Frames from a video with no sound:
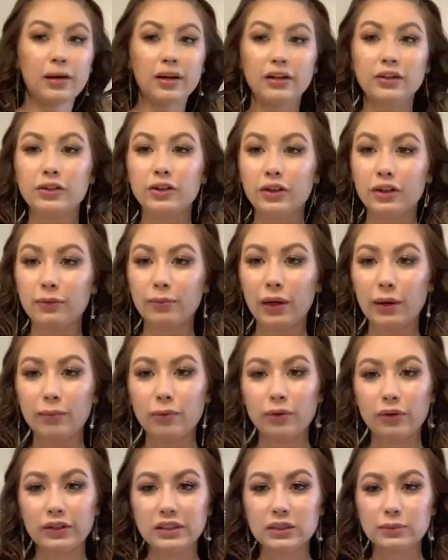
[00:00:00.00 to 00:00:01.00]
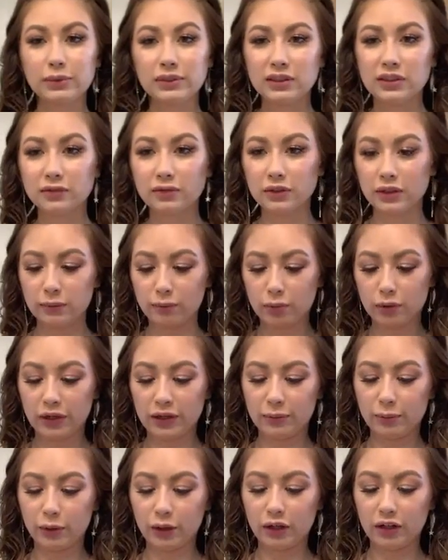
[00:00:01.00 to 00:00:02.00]
more expensive lip primer
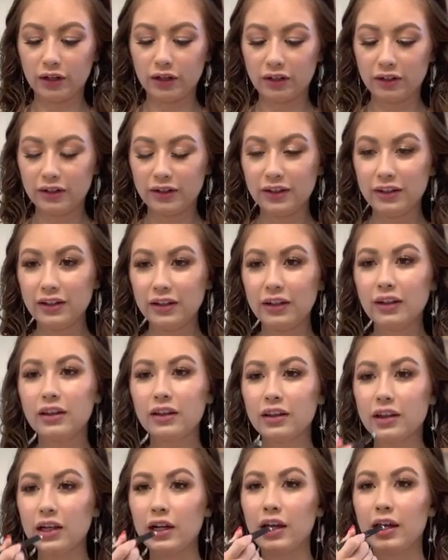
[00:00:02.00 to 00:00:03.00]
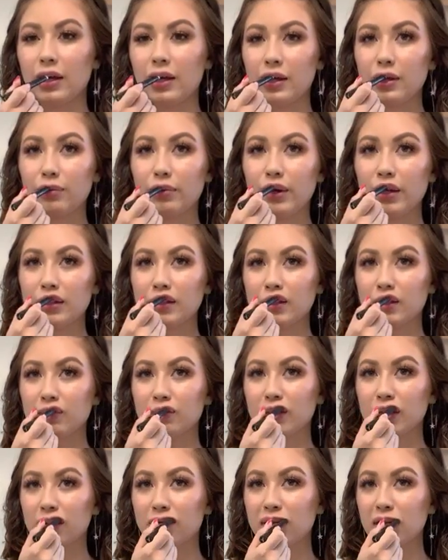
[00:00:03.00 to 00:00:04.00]
that I hate paying this premium
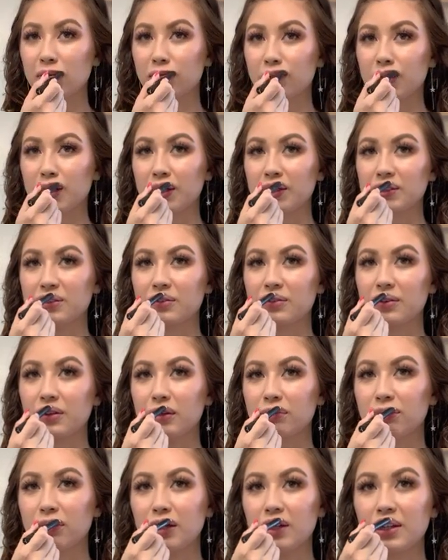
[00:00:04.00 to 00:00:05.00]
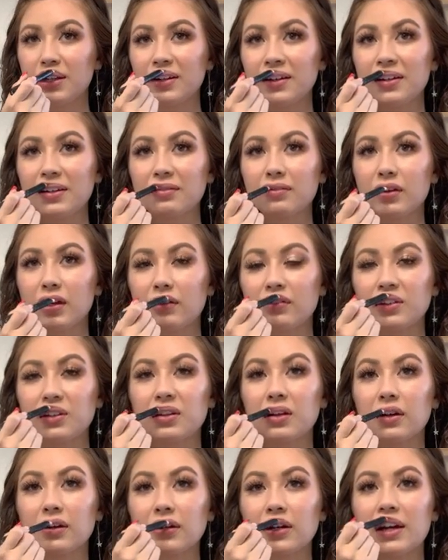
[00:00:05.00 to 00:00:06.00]
price for, but I'm gonna have a long
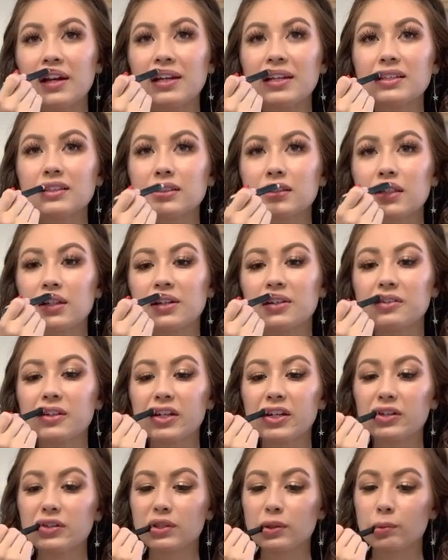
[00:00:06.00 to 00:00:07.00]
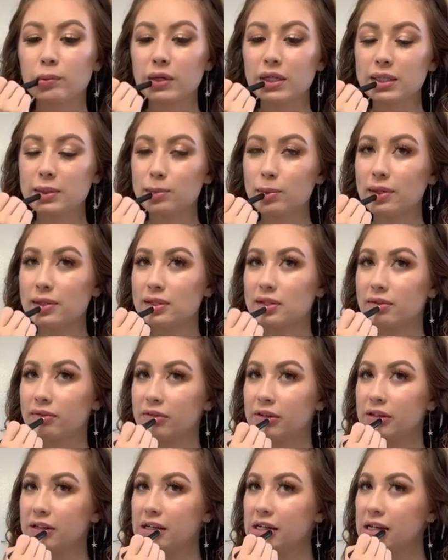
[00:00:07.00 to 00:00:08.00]
night, so we're gonna use the more expensive one.
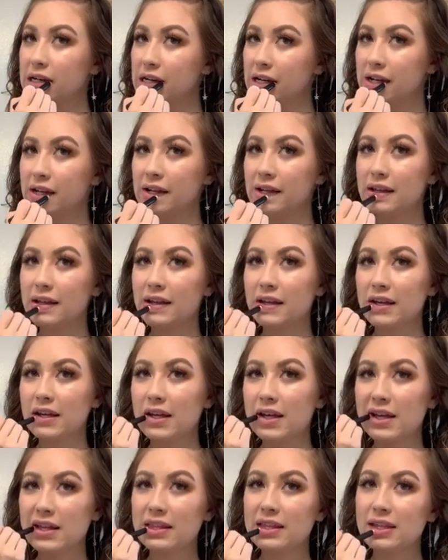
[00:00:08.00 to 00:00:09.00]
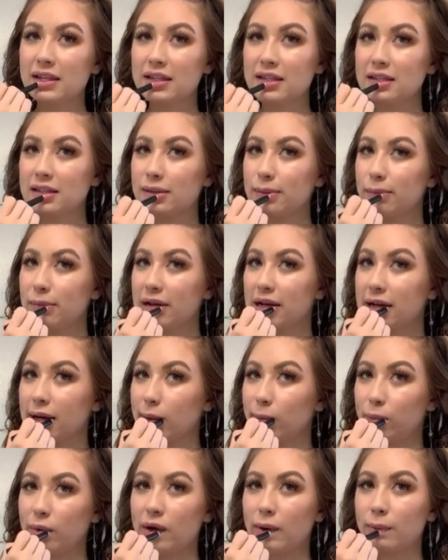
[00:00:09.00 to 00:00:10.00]
This is the MAC Prep
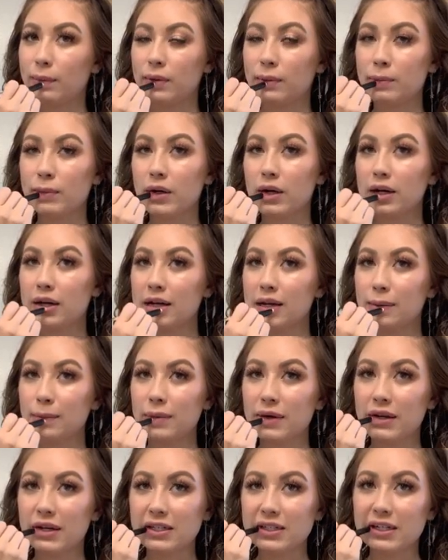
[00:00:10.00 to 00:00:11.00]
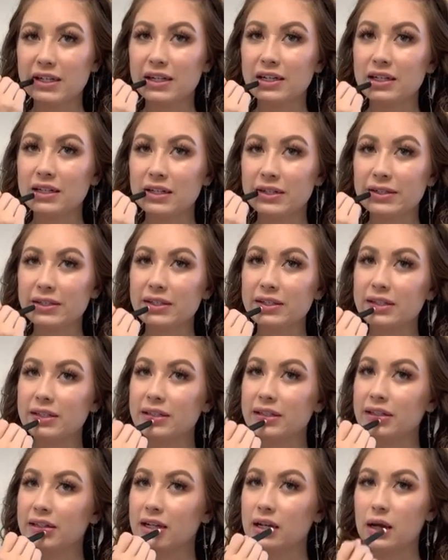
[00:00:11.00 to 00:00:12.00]
and Prime, and it's kind of just like,
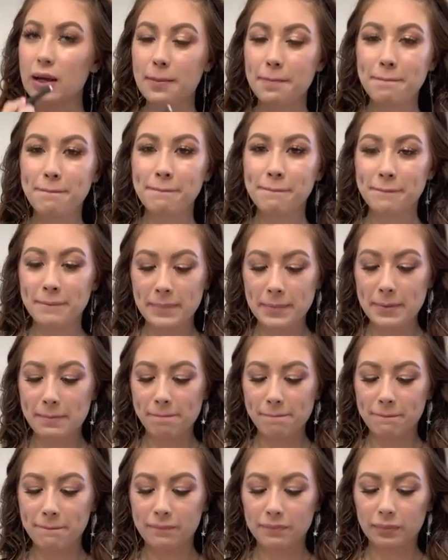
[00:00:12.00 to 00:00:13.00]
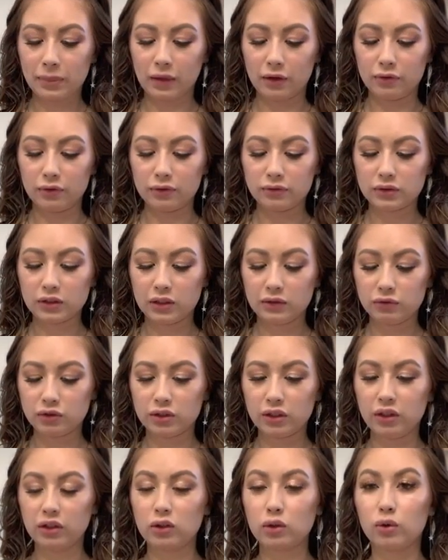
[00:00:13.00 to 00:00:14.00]
I don't know, it's kind of just like a
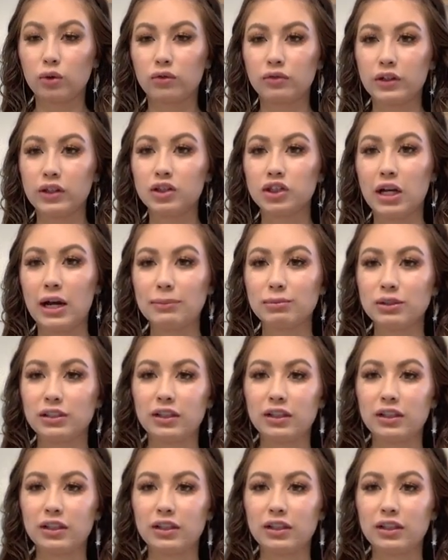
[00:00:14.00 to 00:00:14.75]
glorified chapstick.